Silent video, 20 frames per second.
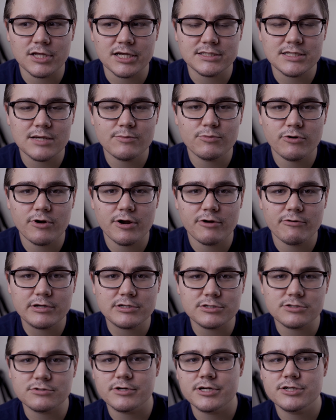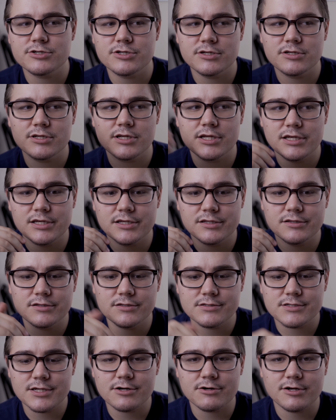temporary registration in
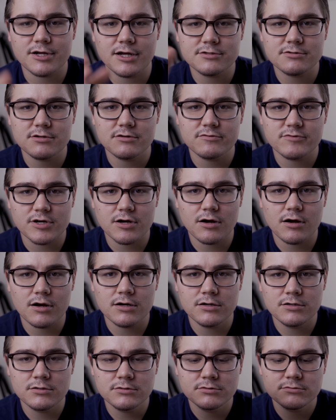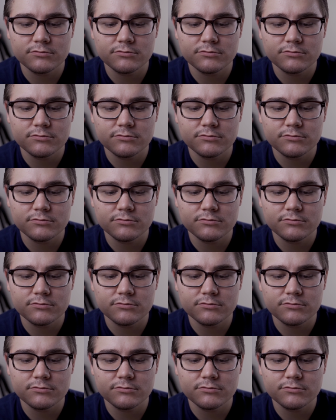the center console of the car.